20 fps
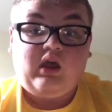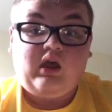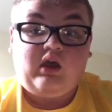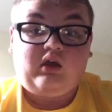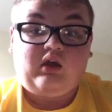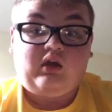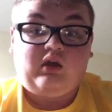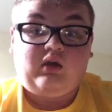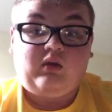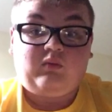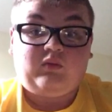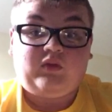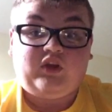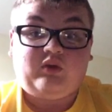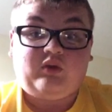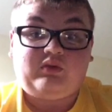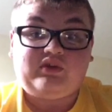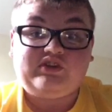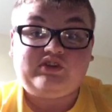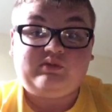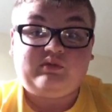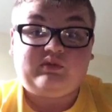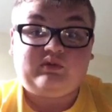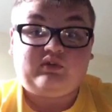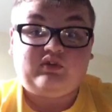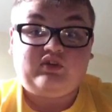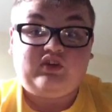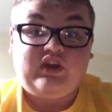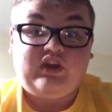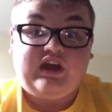I'm going to wish you a
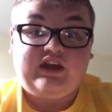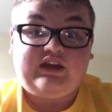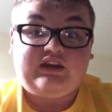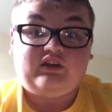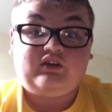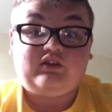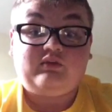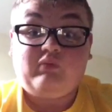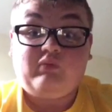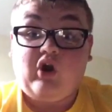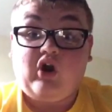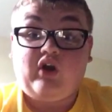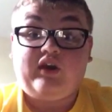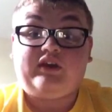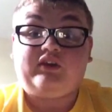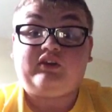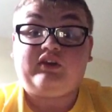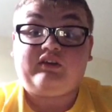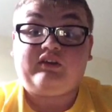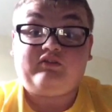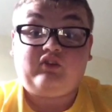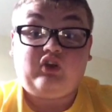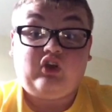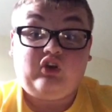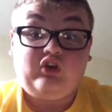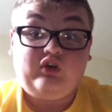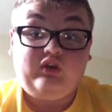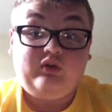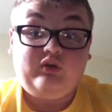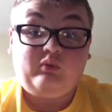good night, good morning, good
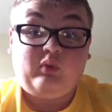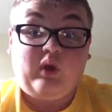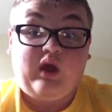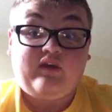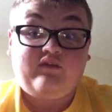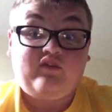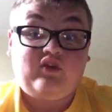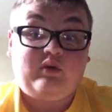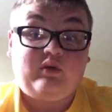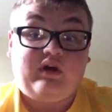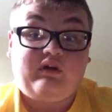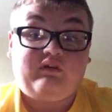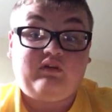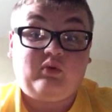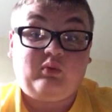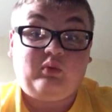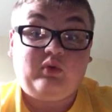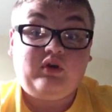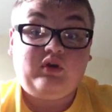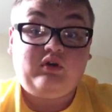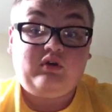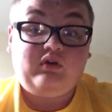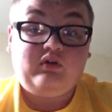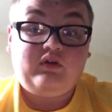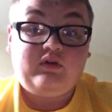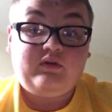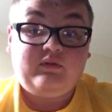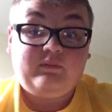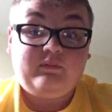afternoon, wherever you are in the world.